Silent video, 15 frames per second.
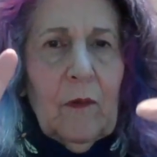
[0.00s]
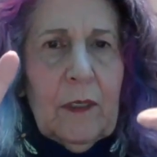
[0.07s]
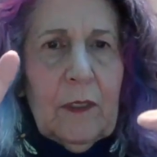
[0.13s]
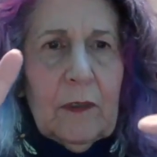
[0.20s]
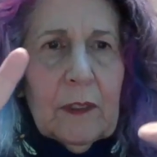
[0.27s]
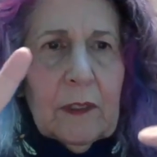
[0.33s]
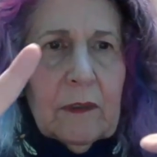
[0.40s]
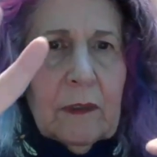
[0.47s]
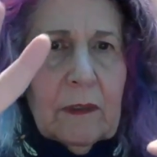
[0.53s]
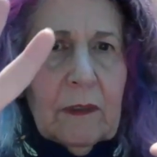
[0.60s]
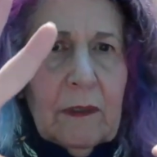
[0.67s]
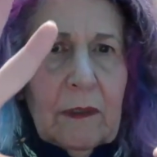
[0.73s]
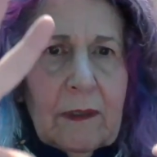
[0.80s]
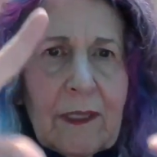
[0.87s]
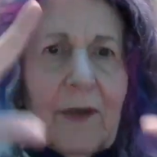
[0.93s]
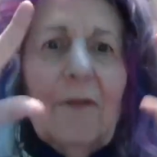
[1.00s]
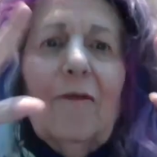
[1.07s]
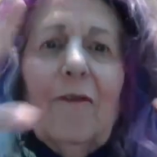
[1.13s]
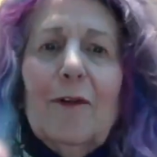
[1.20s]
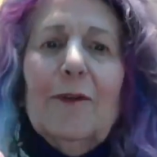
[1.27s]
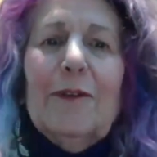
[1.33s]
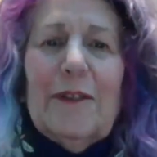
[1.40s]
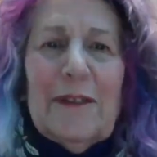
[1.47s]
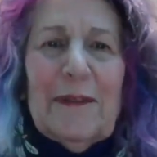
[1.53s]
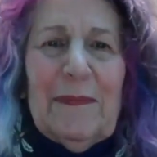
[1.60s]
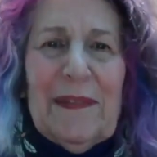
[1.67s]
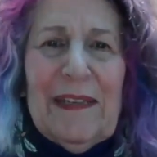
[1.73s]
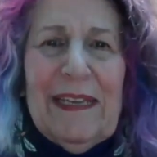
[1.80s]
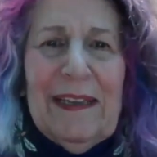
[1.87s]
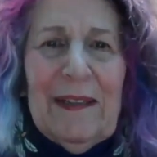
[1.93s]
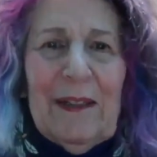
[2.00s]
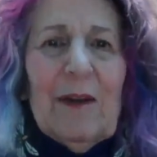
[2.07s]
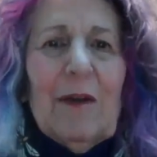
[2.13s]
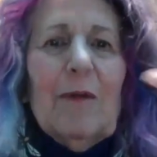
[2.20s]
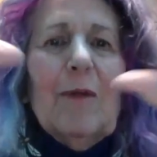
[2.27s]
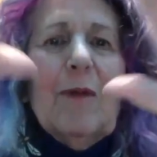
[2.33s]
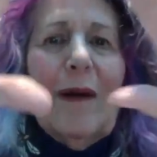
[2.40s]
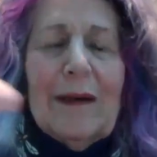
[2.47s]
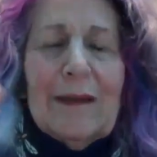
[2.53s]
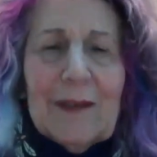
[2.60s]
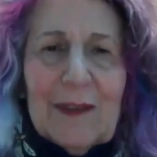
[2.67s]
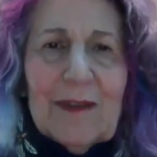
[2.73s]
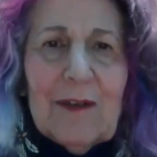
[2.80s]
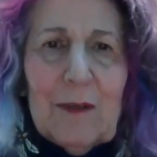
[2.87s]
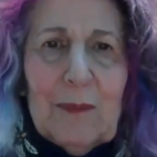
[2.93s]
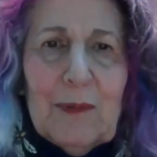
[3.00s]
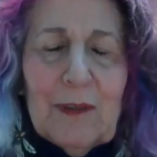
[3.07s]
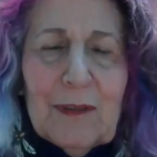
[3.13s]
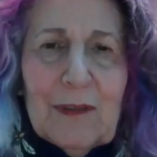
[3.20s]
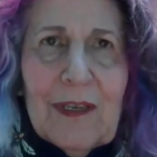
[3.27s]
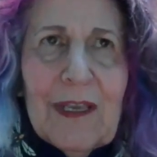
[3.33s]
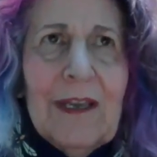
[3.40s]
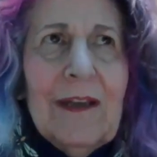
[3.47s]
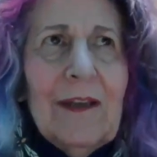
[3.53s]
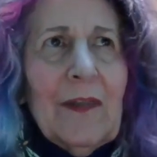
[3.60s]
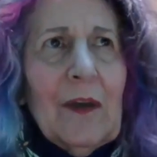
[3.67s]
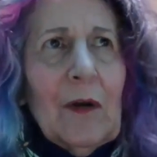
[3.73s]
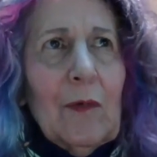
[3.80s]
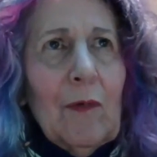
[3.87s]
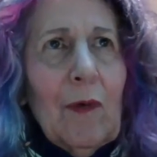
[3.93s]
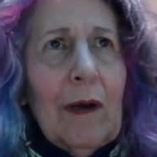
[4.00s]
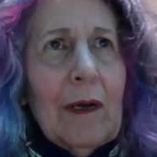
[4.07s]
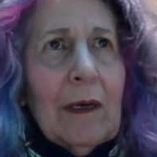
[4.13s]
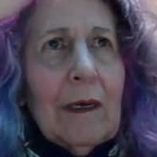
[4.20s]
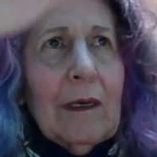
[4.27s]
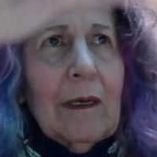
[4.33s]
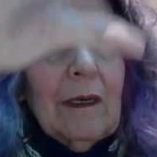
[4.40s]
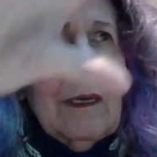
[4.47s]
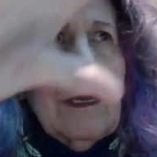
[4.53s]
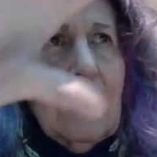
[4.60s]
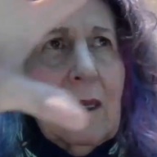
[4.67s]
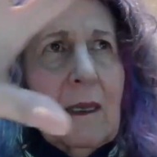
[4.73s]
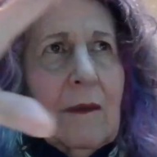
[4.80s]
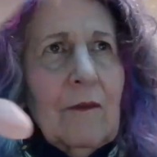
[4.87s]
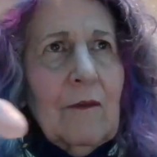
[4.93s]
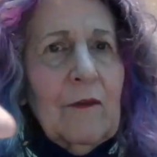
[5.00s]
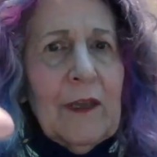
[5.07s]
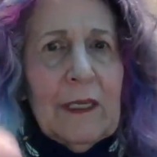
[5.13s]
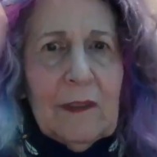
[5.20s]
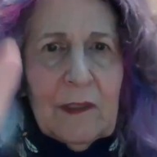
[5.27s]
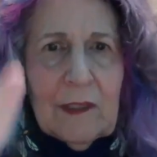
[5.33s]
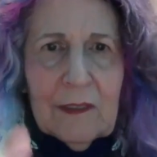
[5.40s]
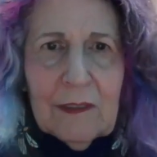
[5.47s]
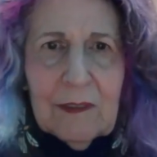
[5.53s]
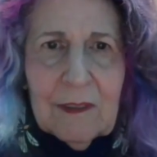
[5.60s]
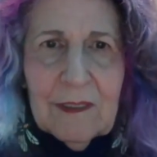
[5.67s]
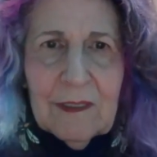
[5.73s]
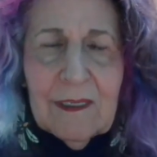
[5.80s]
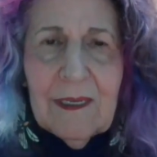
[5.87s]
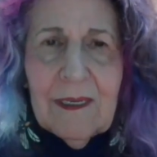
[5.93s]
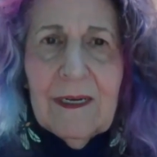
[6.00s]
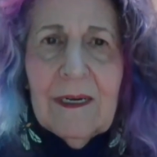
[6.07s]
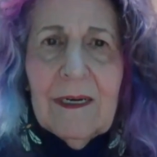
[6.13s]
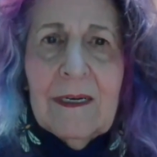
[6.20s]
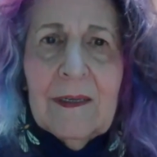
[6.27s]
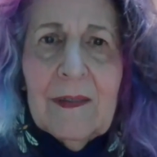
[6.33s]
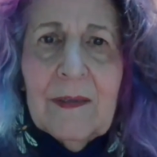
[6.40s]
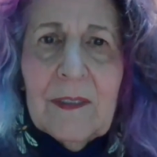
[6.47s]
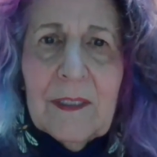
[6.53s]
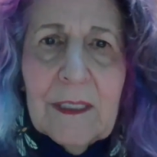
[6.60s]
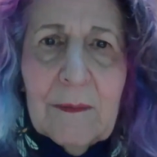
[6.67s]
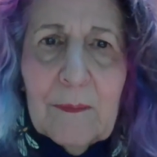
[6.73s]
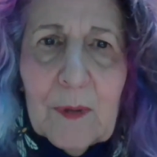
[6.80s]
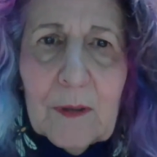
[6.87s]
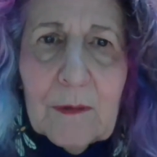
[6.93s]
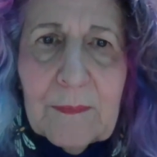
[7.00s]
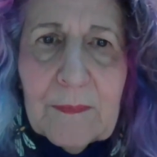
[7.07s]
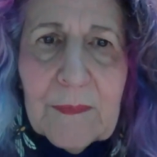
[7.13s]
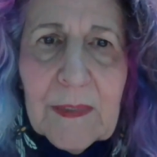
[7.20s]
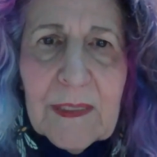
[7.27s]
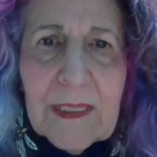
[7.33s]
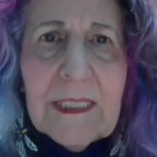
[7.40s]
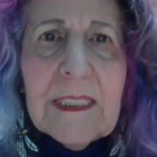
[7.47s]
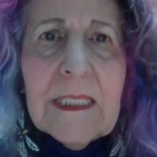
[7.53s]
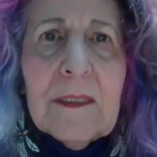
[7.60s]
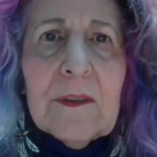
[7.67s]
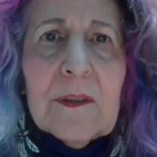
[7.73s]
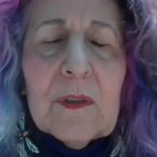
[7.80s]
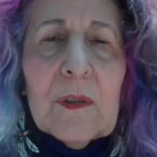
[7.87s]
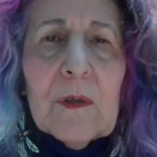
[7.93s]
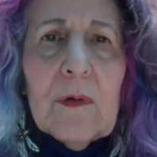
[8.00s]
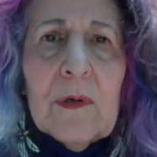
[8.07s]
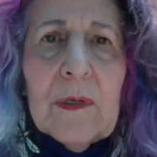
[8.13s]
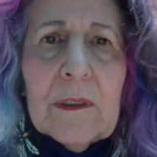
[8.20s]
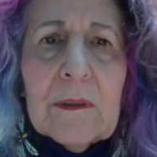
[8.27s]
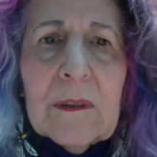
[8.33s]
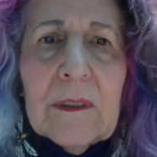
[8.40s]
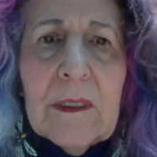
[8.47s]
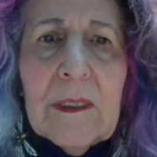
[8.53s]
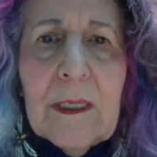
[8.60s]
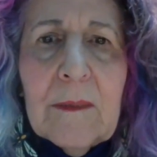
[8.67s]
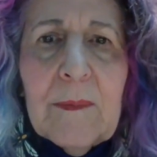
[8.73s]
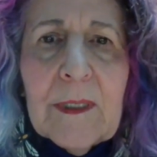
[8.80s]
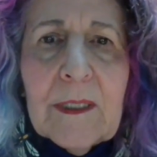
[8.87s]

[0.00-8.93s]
friezes that are frozen. They're rock sculptures. They're rock faces on the temple. They tell stories